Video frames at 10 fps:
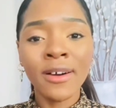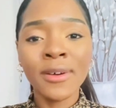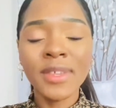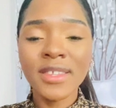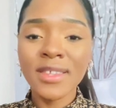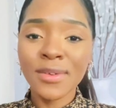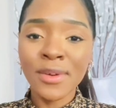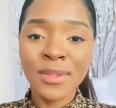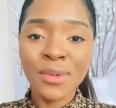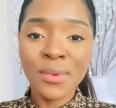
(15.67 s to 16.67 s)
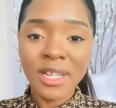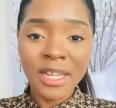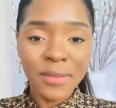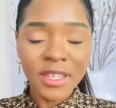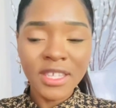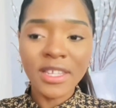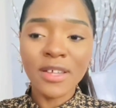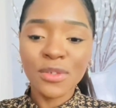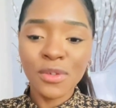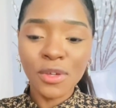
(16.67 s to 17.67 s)
This is going to greatly
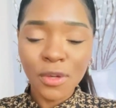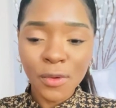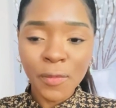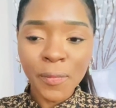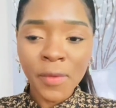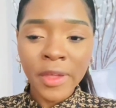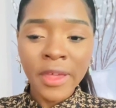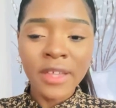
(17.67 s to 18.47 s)
minister to you.